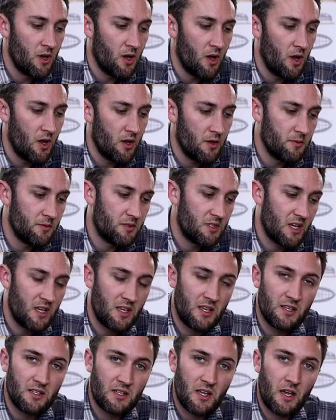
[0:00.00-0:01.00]
uh,
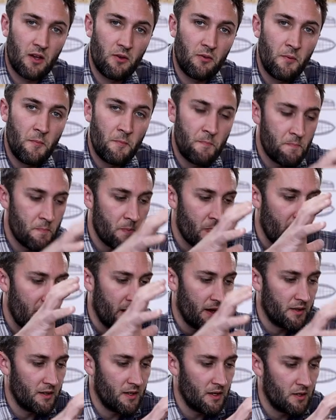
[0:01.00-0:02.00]
taken down,
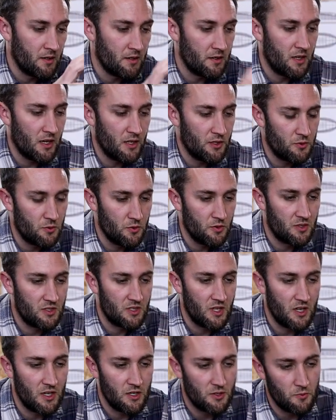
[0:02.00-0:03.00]
and then get to a
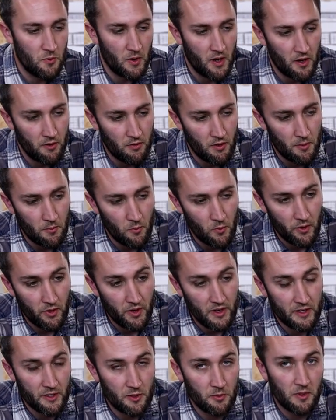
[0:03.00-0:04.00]
stage where um, we're
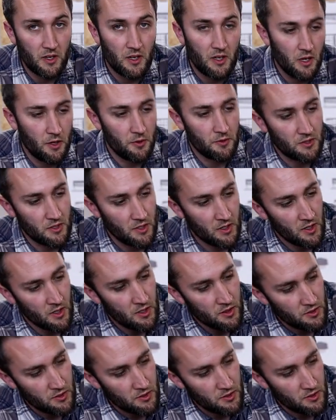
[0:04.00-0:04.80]
a little bit closer.